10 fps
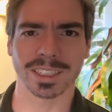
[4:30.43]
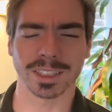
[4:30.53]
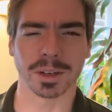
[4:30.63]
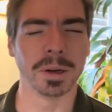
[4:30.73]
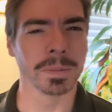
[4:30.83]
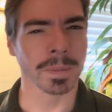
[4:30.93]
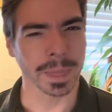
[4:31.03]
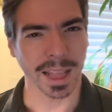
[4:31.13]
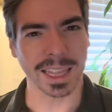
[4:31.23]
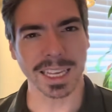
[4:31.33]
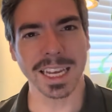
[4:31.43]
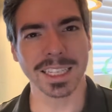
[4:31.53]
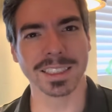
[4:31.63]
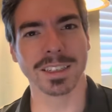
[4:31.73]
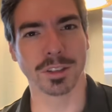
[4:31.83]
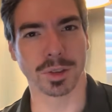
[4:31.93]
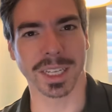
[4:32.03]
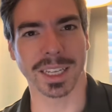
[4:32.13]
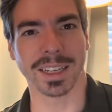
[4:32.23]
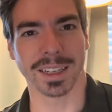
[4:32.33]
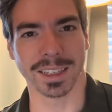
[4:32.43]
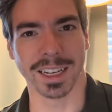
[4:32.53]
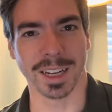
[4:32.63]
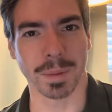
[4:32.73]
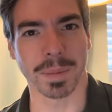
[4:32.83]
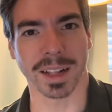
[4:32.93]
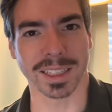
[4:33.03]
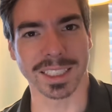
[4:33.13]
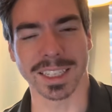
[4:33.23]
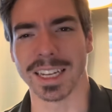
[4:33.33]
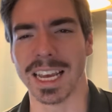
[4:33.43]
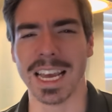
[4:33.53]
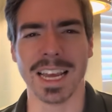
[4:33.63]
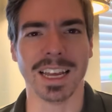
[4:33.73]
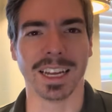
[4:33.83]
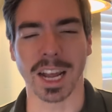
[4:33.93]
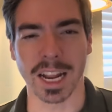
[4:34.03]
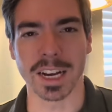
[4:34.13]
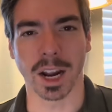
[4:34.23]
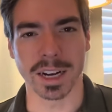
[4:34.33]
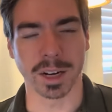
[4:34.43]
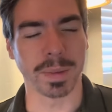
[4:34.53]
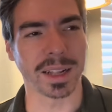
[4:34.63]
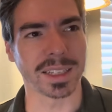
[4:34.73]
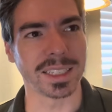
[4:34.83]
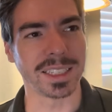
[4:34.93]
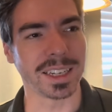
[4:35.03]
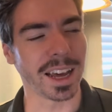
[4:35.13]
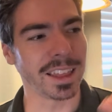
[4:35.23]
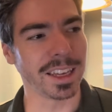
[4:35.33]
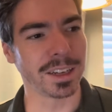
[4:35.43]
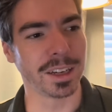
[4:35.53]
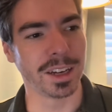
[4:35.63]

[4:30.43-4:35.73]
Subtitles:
So I think it gets a little tricky and imbalanced and unbalanced. And I think,